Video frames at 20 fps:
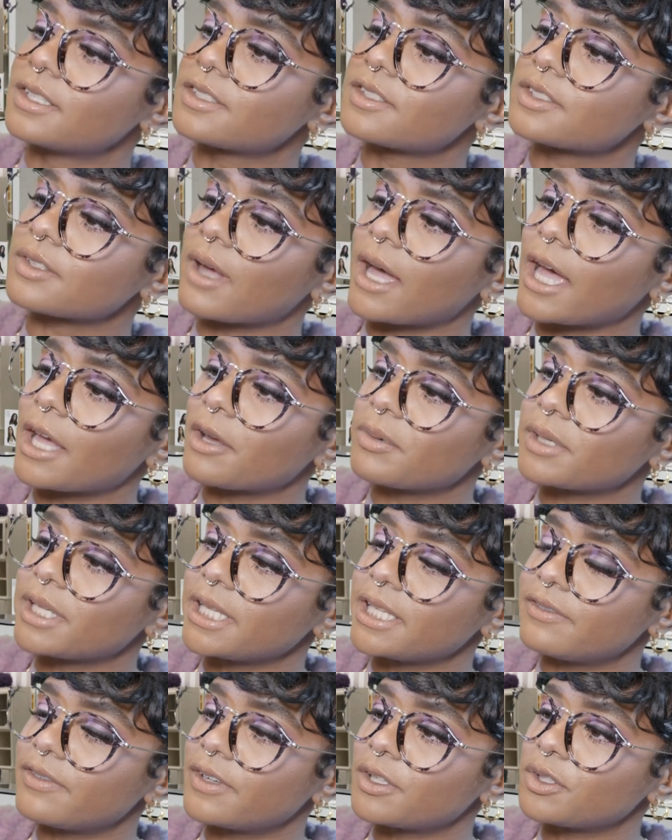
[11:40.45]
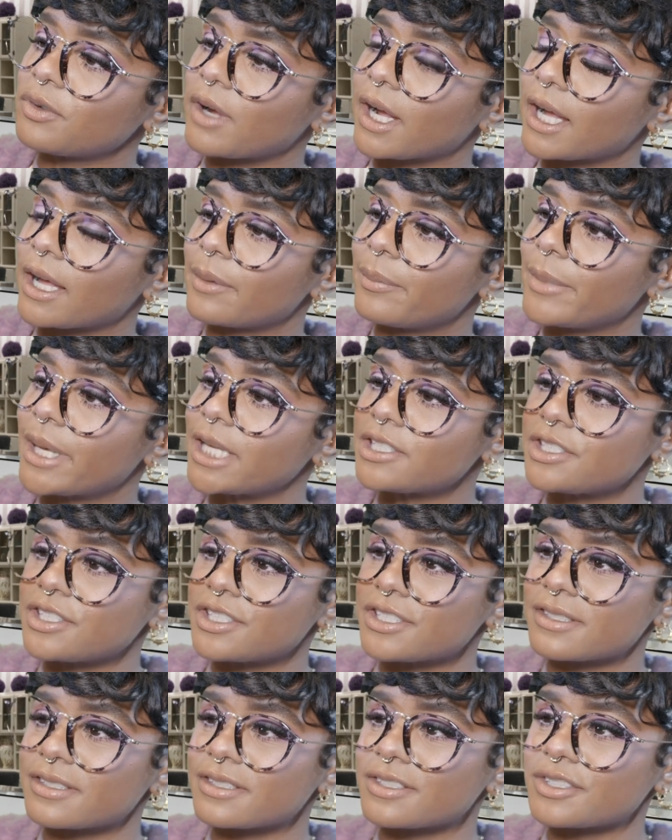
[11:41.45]
So I would even recommend
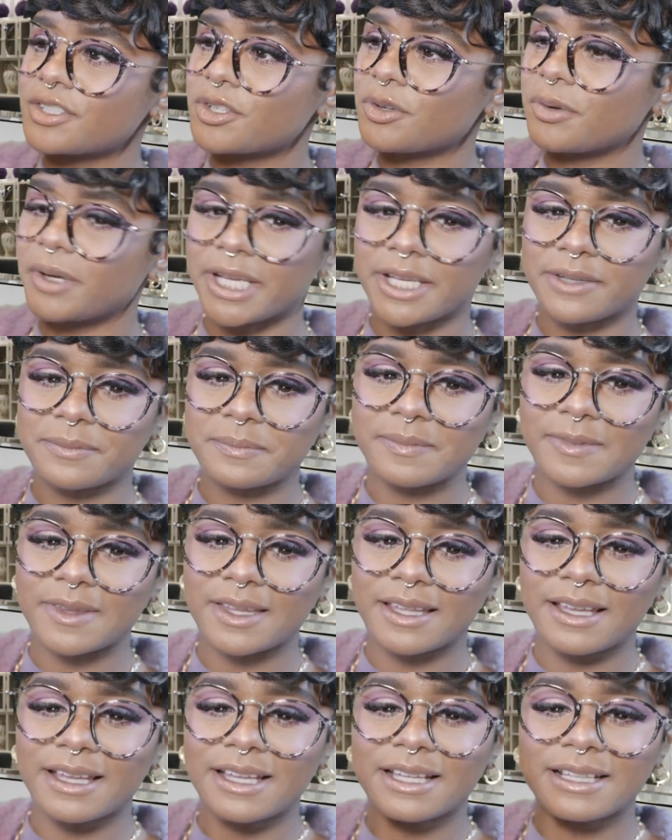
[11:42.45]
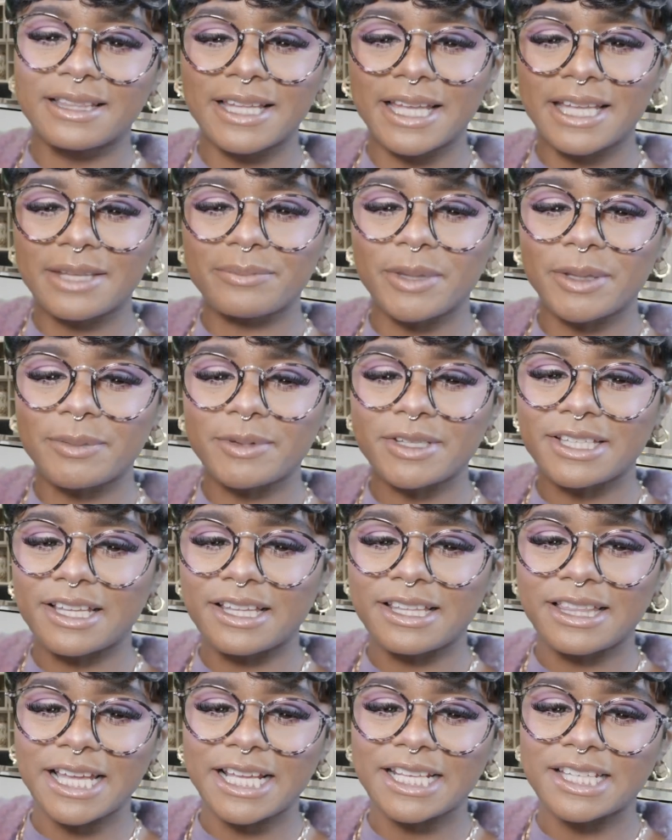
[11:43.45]
just doing like maybe
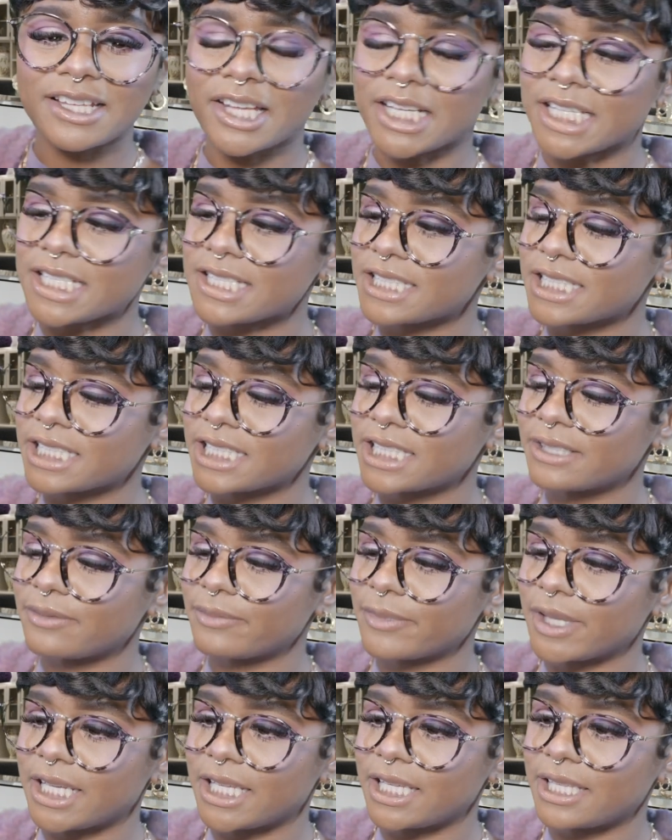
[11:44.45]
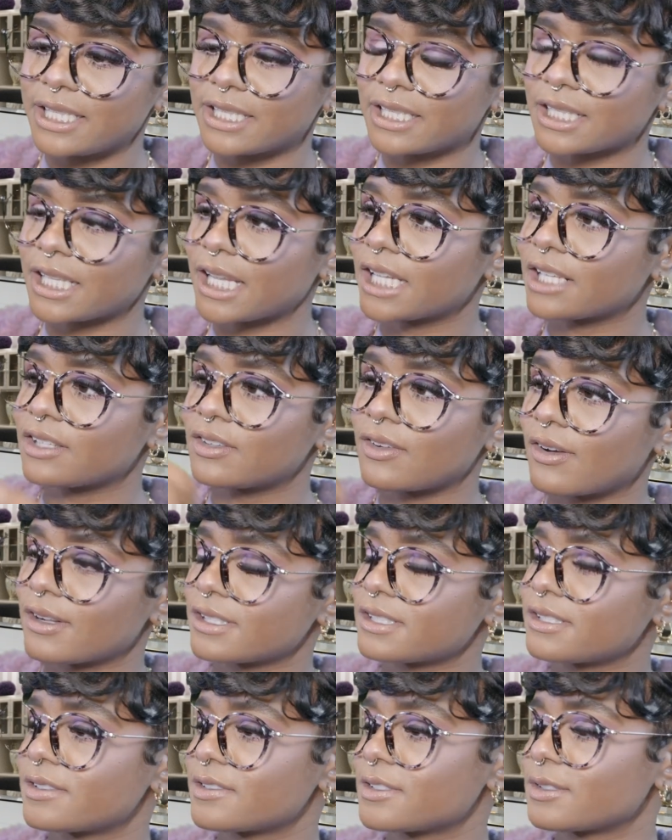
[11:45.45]
like not as many like
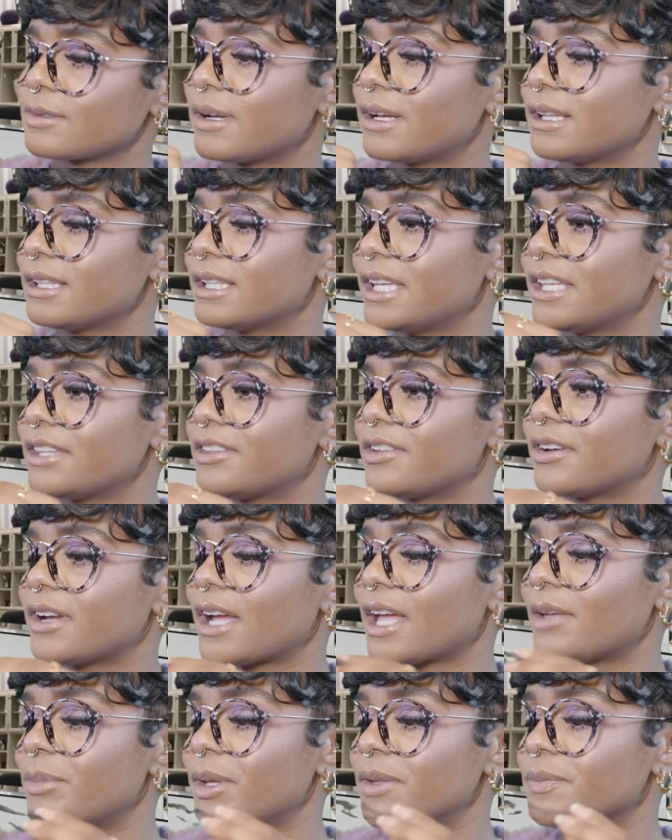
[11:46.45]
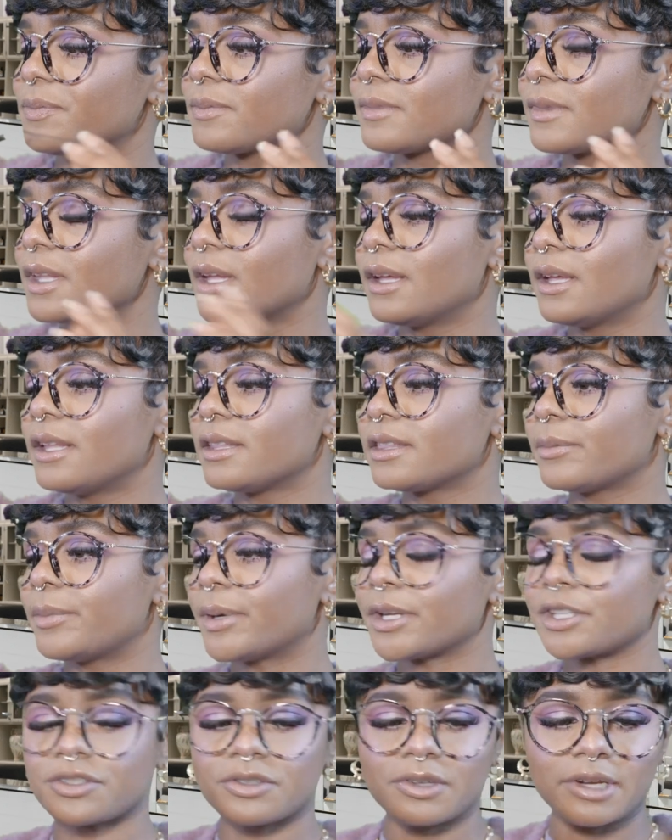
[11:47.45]
locks as well either. I mean, the
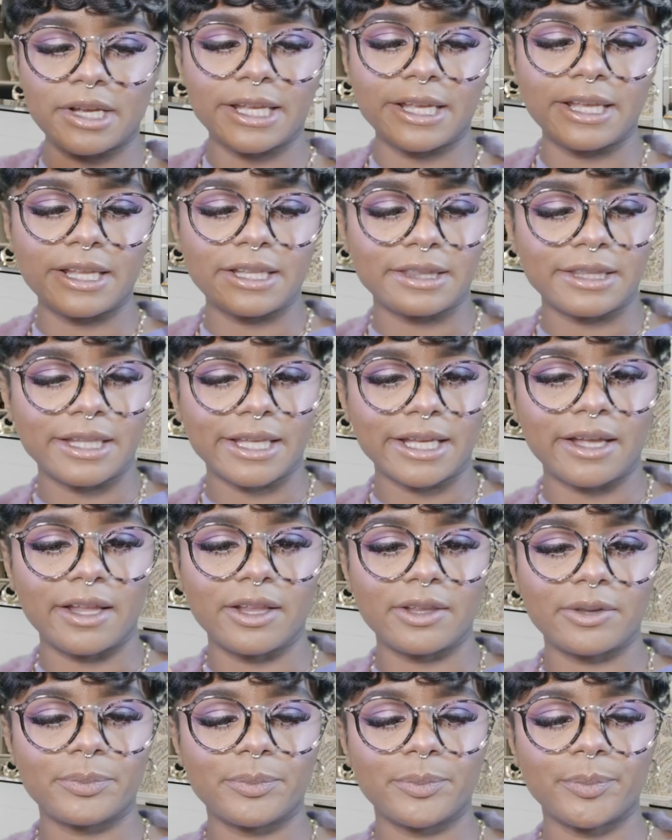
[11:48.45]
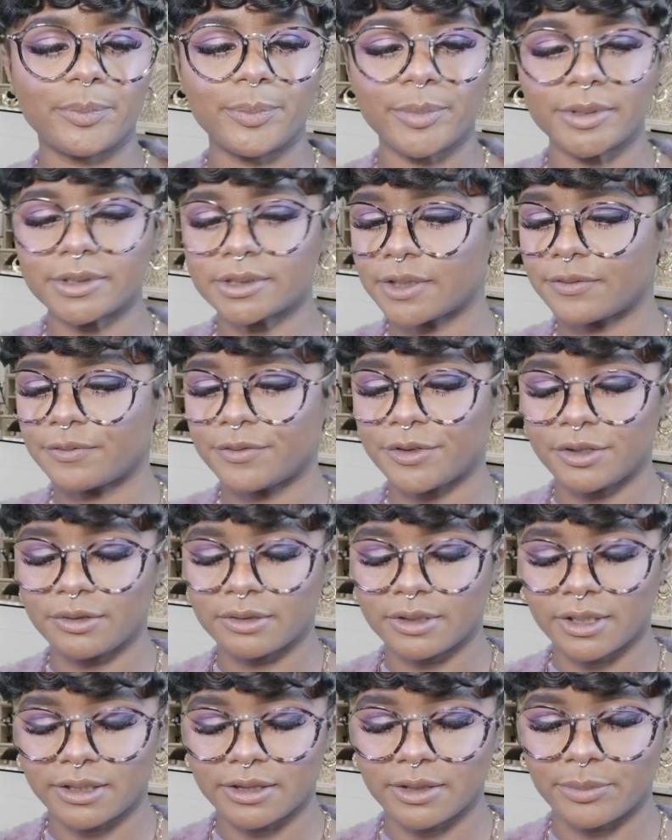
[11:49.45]
picture again, like I'll pull up you
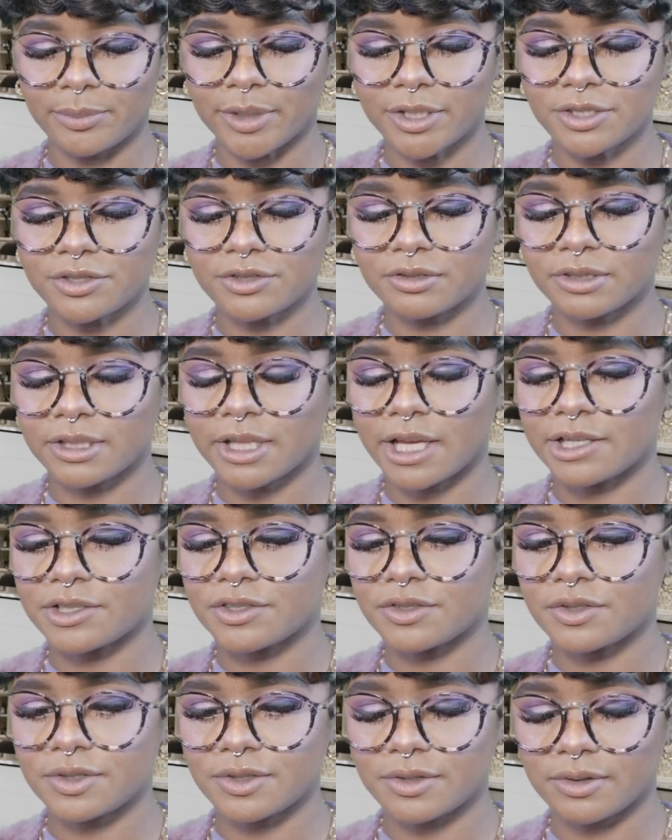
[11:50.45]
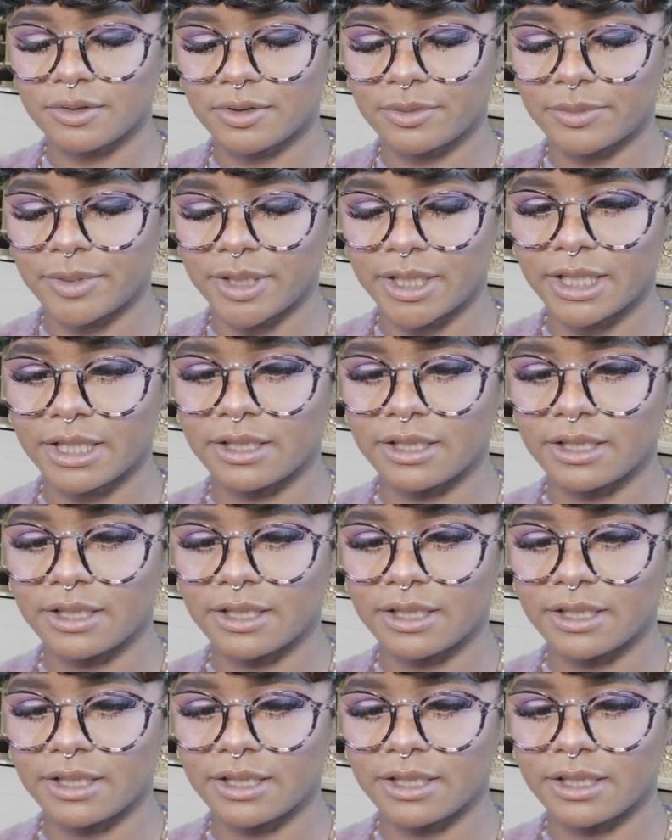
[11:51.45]
like the picture that you showed me.